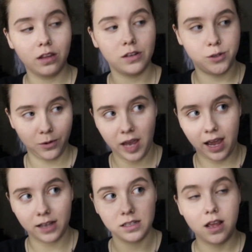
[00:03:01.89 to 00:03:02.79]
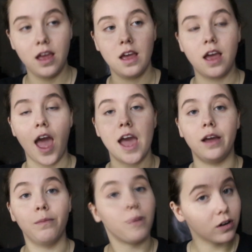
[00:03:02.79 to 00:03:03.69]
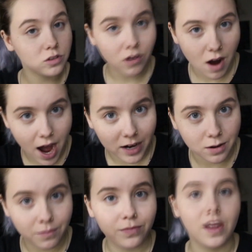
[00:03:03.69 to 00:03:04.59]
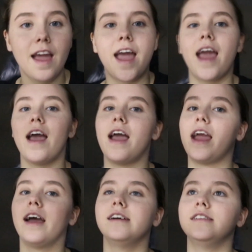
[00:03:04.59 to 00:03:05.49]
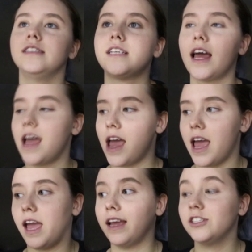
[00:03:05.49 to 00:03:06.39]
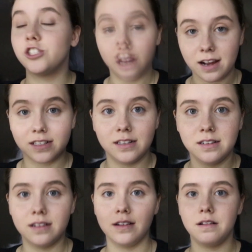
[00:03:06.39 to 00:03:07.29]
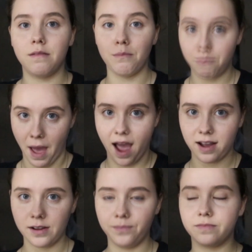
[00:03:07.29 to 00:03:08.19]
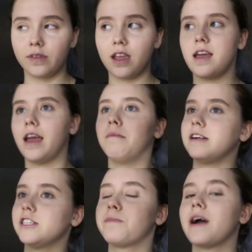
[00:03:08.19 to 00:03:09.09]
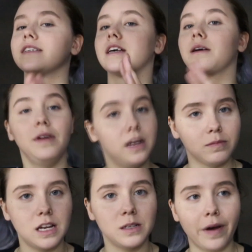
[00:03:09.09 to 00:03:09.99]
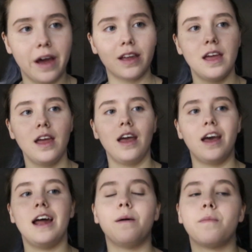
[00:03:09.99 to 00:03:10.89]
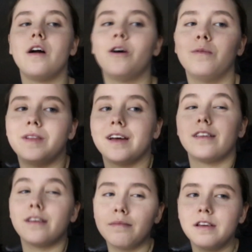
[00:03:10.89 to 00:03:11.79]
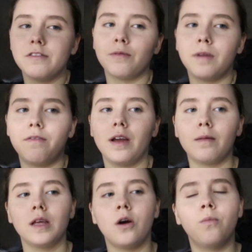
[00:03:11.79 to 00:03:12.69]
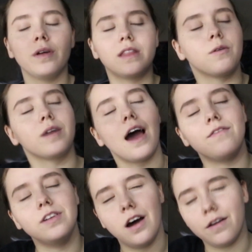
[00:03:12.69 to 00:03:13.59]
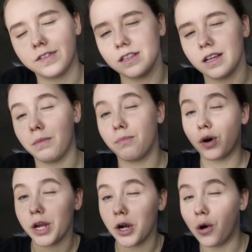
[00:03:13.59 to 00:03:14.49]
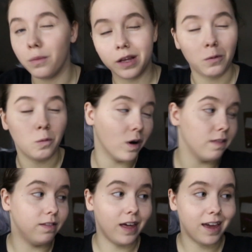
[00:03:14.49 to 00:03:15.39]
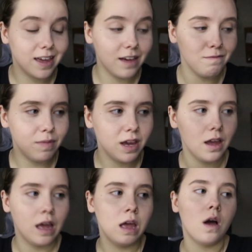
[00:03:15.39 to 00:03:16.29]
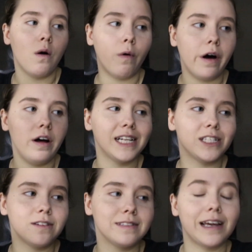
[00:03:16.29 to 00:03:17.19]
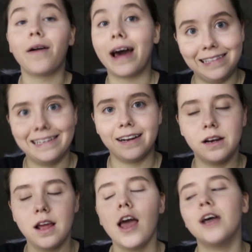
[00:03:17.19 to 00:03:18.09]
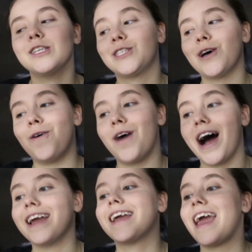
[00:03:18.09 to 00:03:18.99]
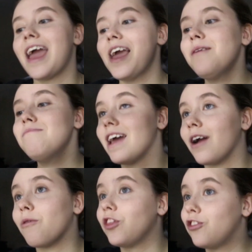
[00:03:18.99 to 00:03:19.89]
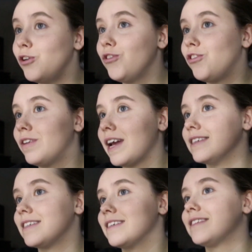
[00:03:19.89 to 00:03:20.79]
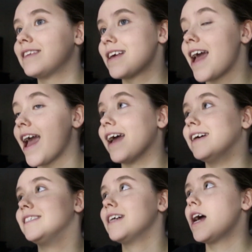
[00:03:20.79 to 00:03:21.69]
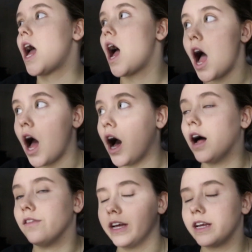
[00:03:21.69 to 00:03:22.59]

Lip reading: suitcase, a personal item, and a checked bag. And my checked bag is like a medium-sized bag. And I brought home like some gifts for my family, hoping that I would have enough to like bring home like what they give me. Well, it turns out I didn't. So I came there with 2 suitcases and a